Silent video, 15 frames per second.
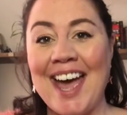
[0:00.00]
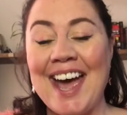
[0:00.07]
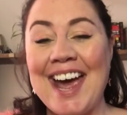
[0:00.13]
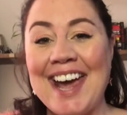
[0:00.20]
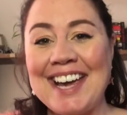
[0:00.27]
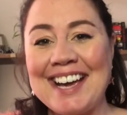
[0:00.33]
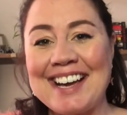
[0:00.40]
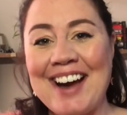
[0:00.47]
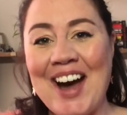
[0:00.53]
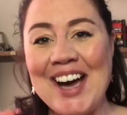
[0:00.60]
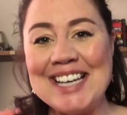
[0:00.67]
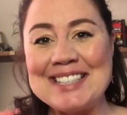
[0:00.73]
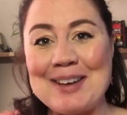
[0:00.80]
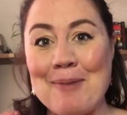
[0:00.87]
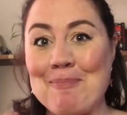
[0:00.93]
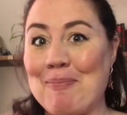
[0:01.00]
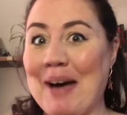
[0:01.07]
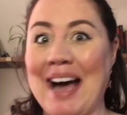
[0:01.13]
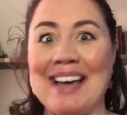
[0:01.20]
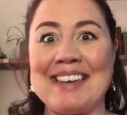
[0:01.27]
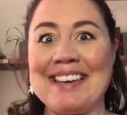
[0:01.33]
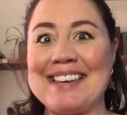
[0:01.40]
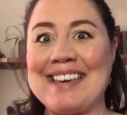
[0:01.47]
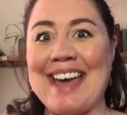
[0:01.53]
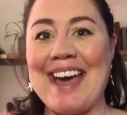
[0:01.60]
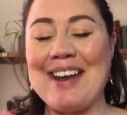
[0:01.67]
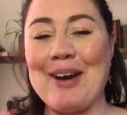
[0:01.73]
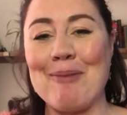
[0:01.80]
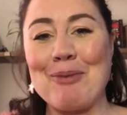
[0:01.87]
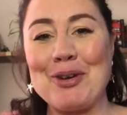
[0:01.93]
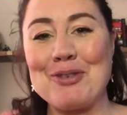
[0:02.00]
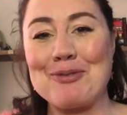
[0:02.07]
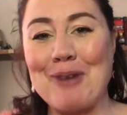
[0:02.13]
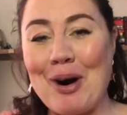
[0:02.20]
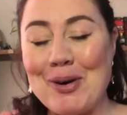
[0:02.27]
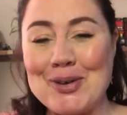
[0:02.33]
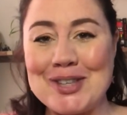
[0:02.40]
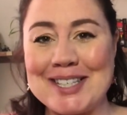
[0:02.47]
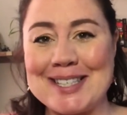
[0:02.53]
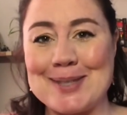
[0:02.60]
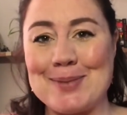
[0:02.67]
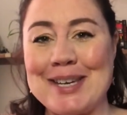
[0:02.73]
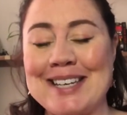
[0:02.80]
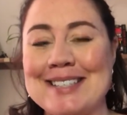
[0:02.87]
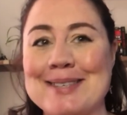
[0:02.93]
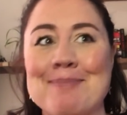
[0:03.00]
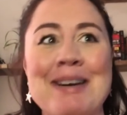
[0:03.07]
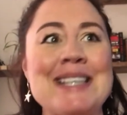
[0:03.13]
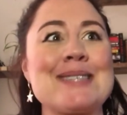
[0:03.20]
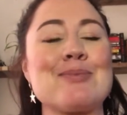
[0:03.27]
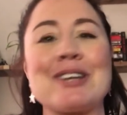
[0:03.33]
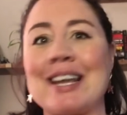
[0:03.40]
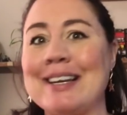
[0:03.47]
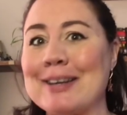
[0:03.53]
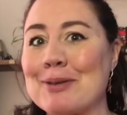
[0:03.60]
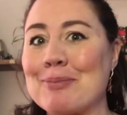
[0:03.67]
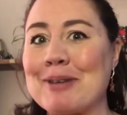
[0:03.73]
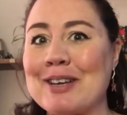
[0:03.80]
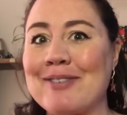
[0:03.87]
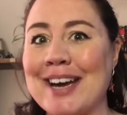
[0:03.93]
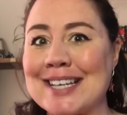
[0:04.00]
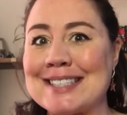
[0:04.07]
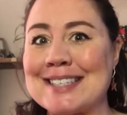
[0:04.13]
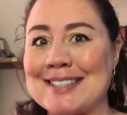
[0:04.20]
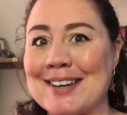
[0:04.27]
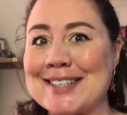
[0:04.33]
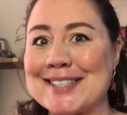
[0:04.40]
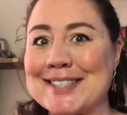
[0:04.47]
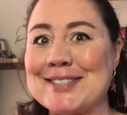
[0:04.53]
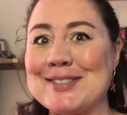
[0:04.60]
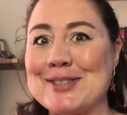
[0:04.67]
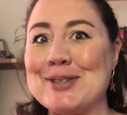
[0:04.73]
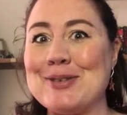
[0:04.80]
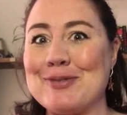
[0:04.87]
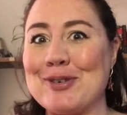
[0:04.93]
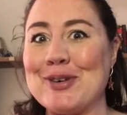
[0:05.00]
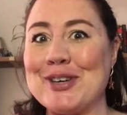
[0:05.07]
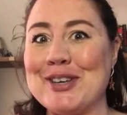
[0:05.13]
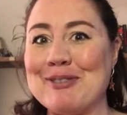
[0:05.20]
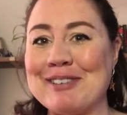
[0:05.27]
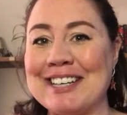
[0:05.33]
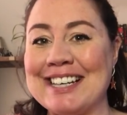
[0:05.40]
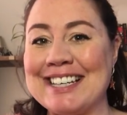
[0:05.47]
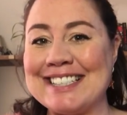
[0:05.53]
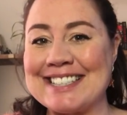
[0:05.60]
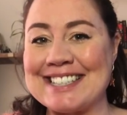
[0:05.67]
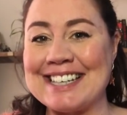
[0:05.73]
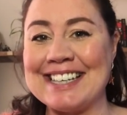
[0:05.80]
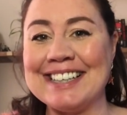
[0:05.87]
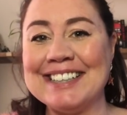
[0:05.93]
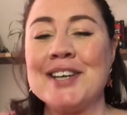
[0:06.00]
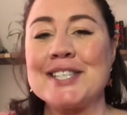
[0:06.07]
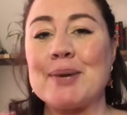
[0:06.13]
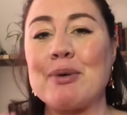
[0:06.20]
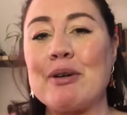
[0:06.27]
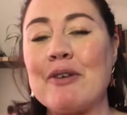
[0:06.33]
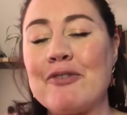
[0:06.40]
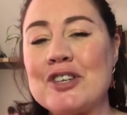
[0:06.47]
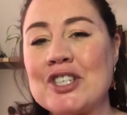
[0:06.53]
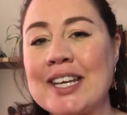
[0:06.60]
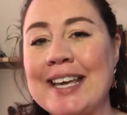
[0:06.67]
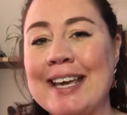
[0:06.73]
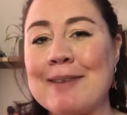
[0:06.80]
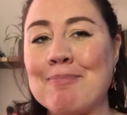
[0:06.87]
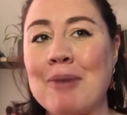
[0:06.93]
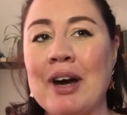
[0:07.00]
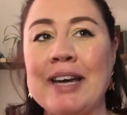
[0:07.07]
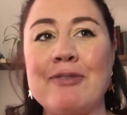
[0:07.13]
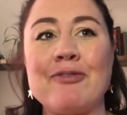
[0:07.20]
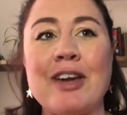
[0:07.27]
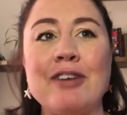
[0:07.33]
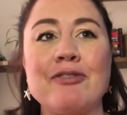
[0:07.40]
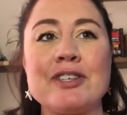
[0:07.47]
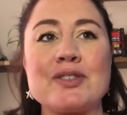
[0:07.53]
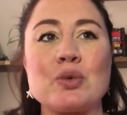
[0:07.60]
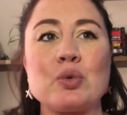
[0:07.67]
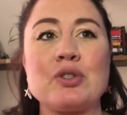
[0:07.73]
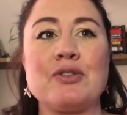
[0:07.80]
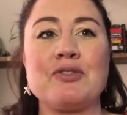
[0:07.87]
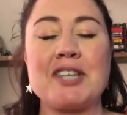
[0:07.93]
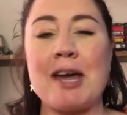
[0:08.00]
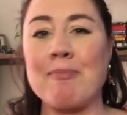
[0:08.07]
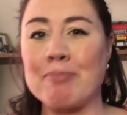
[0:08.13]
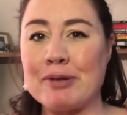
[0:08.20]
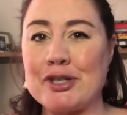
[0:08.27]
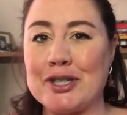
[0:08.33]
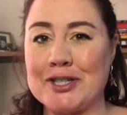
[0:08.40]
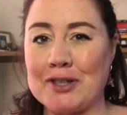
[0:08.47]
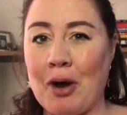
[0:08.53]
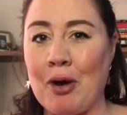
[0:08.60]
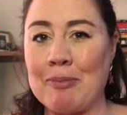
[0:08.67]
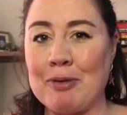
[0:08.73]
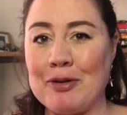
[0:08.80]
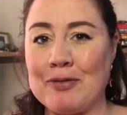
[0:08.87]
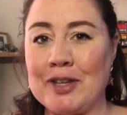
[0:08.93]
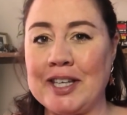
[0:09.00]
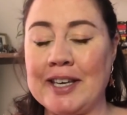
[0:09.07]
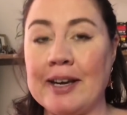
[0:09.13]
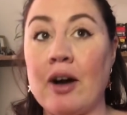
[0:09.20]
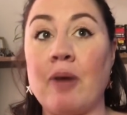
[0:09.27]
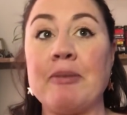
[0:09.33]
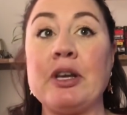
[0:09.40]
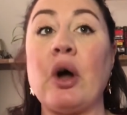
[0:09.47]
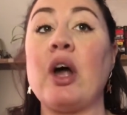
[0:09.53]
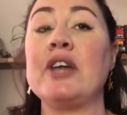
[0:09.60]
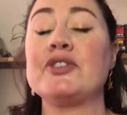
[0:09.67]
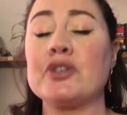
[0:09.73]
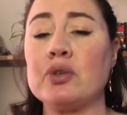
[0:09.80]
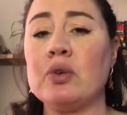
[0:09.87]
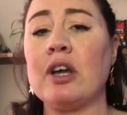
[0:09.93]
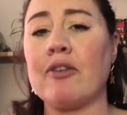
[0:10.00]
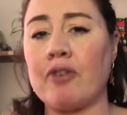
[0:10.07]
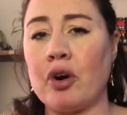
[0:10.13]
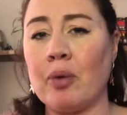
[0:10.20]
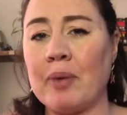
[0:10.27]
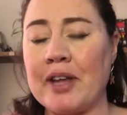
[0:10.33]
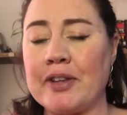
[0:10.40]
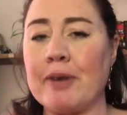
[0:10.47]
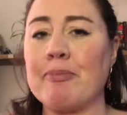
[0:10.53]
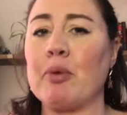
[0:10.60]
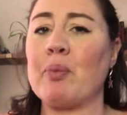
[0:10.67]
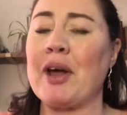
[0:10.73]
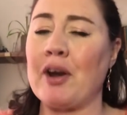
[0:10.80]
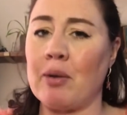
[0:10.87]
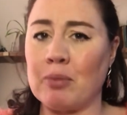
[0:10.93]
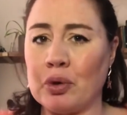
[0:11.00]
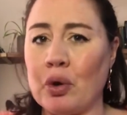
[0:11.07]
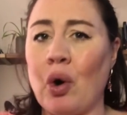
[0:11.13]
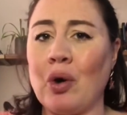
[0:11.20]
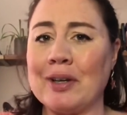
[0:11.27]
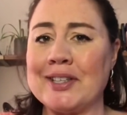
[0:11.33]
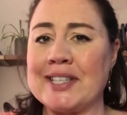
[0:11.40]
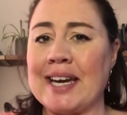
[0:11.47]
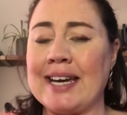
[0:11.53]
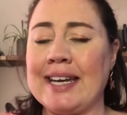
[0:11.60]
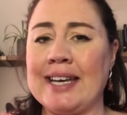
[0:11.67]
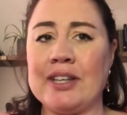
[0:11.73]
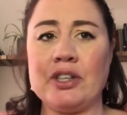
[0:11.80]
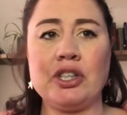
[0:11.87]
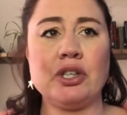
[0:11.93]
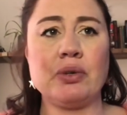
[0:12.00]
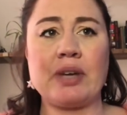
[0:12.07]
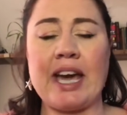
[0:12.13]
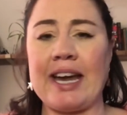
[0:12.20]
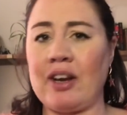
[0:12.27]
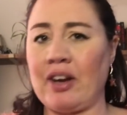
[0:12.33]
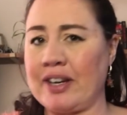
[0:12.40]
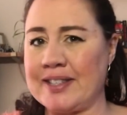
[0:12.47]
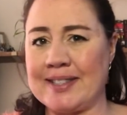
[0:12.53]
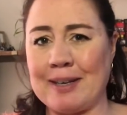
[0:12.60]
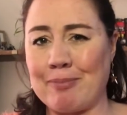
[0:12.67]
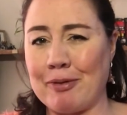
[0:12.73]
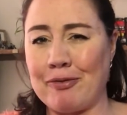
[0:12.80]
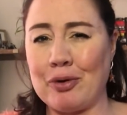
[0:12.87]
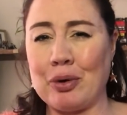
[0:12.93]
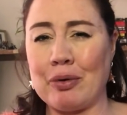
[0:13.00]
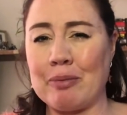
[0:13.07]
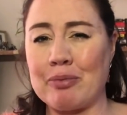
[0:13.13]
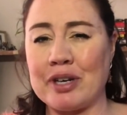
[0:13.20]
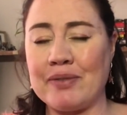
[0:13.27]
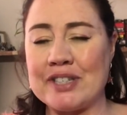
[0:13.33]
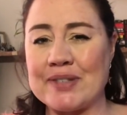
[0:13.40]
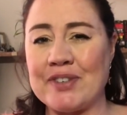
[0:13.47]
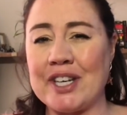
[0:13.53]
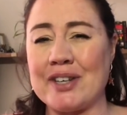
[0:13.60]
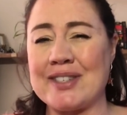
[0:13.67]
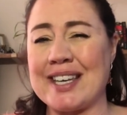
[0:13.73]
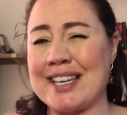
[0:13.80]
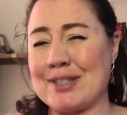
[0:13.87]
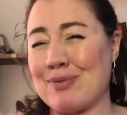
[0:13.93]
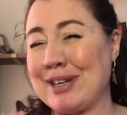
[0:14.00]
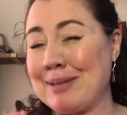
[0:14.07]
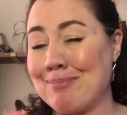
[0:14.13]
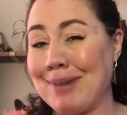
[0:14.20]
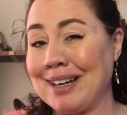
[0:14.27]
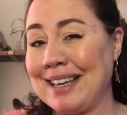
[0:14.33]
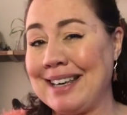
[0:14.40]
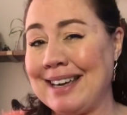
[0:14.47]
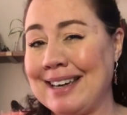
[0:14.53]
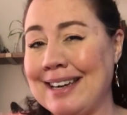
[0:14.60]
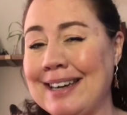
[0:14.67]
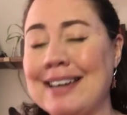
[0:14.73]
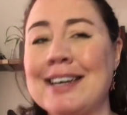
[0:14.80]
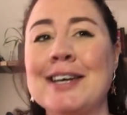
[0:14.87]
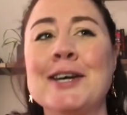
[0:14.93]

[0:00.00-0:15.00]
Hey you guys, I'm back again. I'm on a roll this week. It's amazing what a little bit of exercise can do for you, really, isn't it? So we're officially in my favourite sort of temperature time of the year. I mean, I do love hot weather, but when I'm on holiday in the UK, like I said before in previous videos, it gets really muggy here.